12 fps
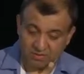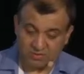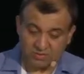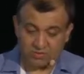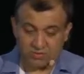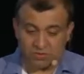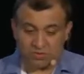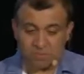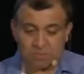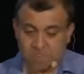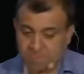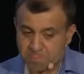So
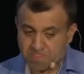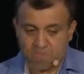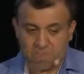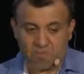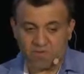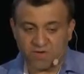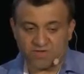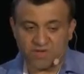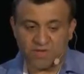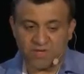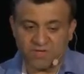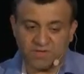one of the
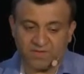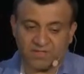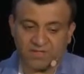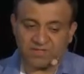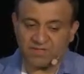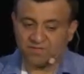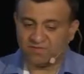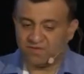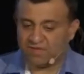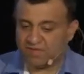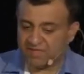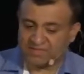benefits of
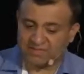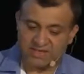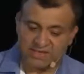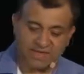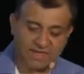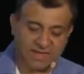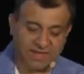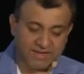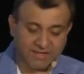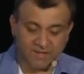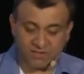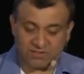serving is that it
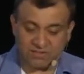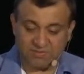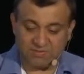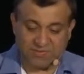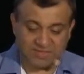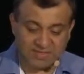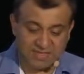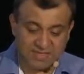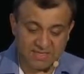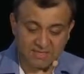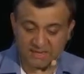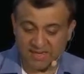can,
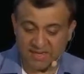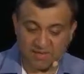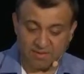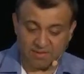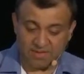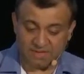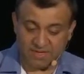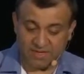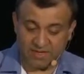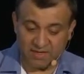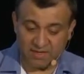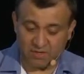seamlessly scale up and
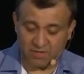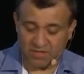scale down.